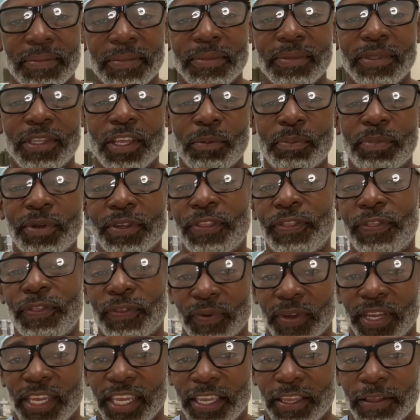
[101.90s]
Number
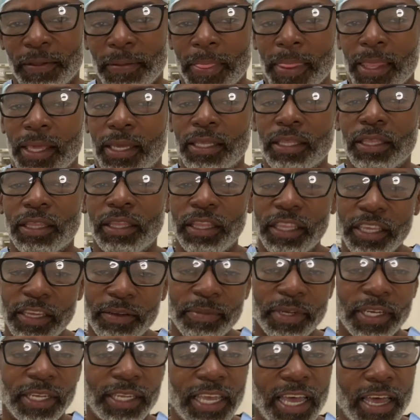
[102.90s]
3,
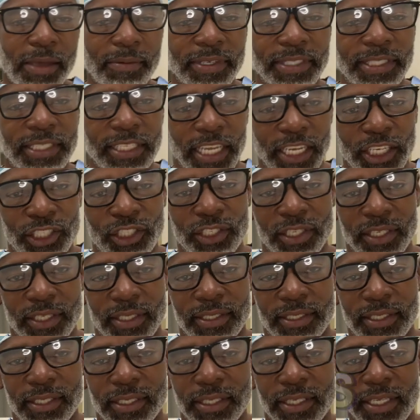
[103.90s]
limit
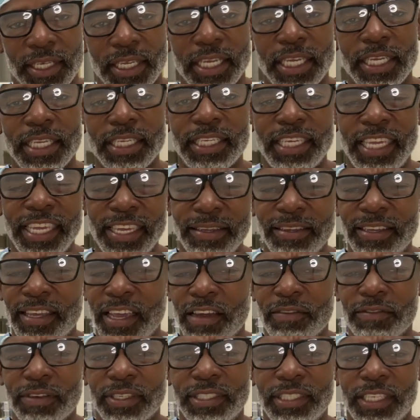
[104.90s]
conversations. Keep
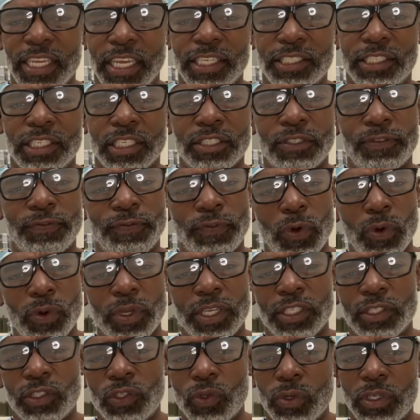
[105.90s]
conversations
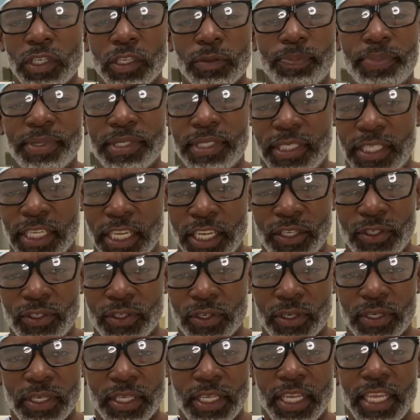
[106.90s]
focused on the
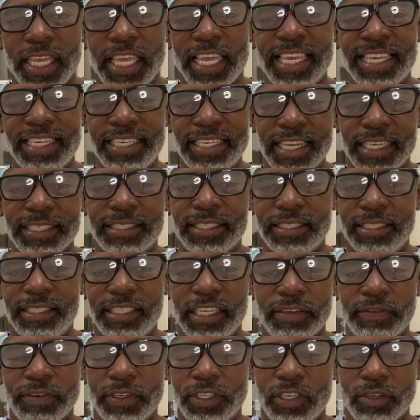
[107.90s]
procedure and
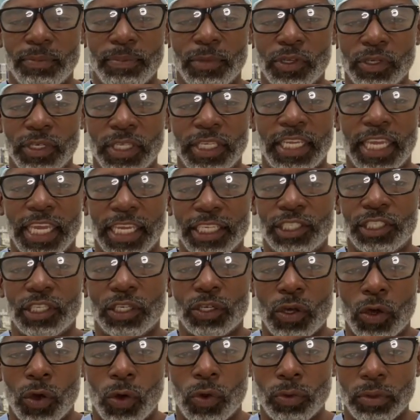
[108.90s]
necessary
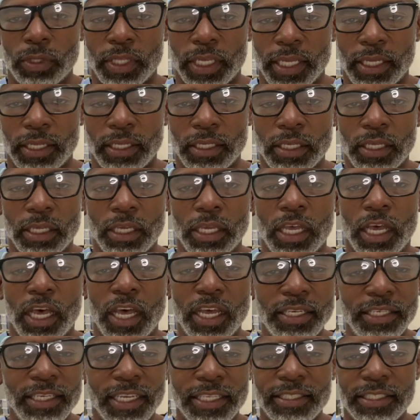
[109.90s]
communication only.
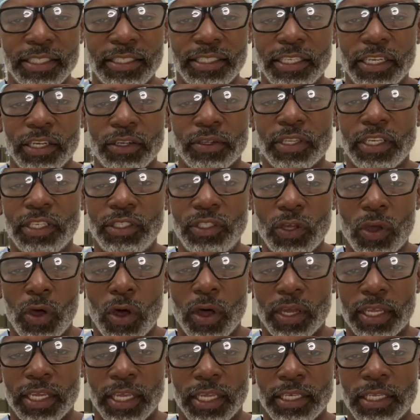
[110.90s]
Unnecessarily
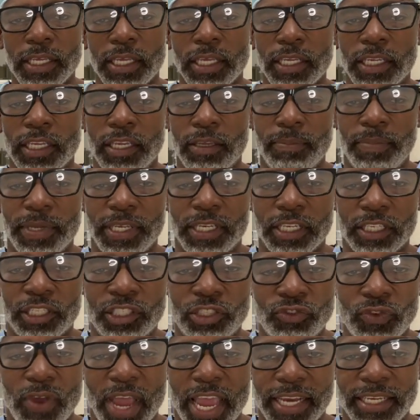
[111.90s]
talking can be
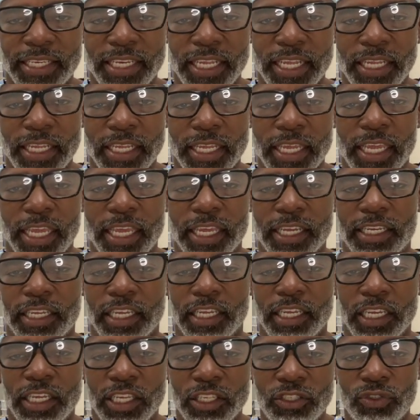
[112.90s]
distracting and
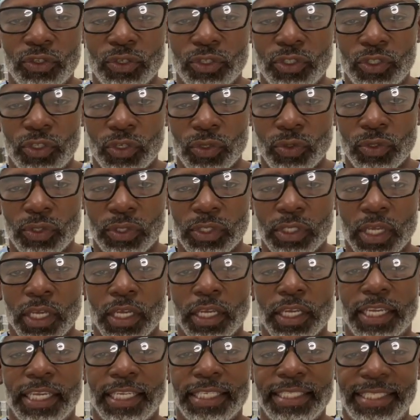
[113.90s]
can introduce
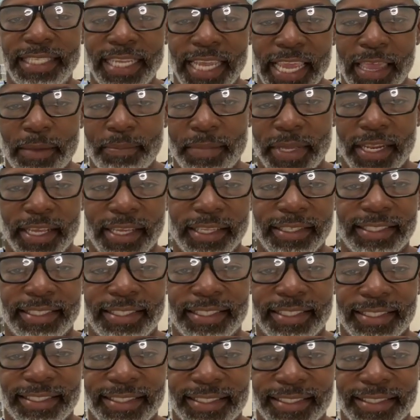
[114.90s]
contaminants.